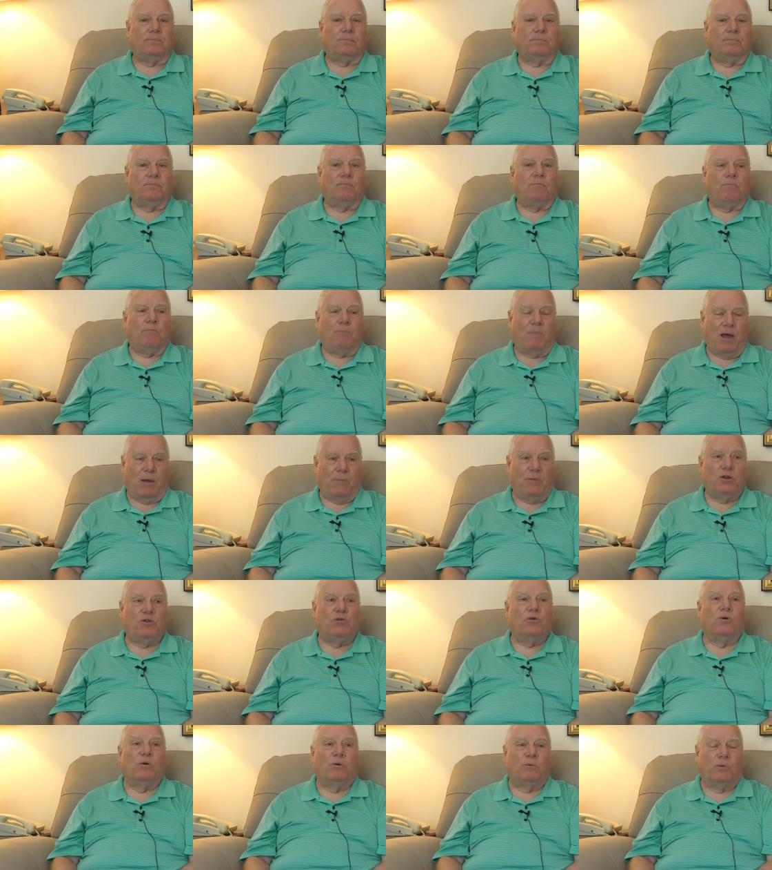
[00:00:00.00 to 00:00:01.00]

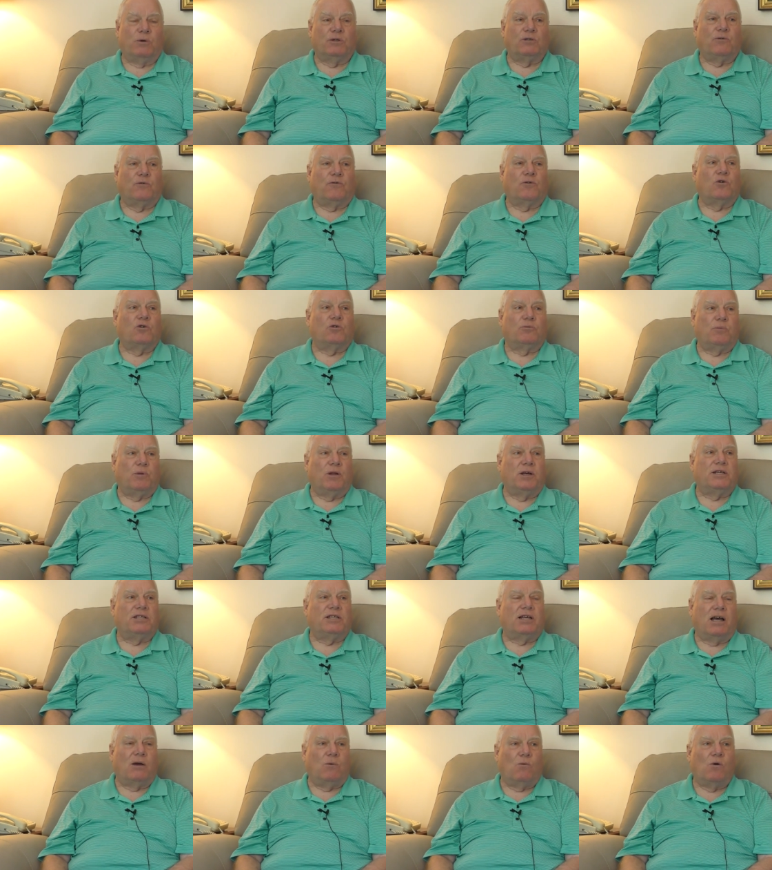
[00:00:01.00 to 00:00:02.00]
Tuit was the first
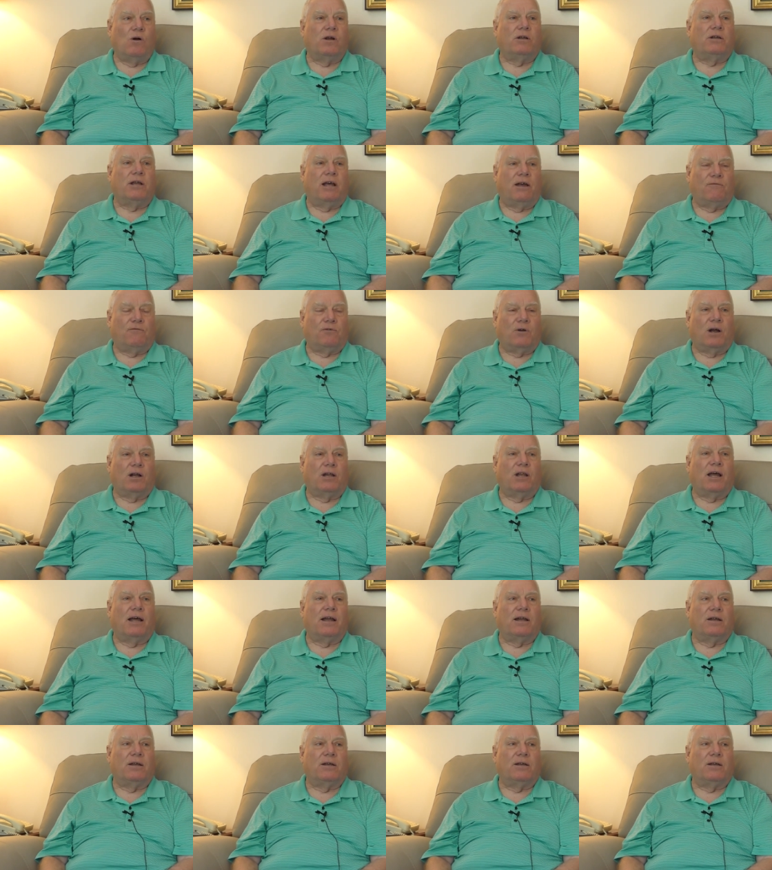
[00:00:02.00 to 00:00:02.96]
place I went after you I landed. You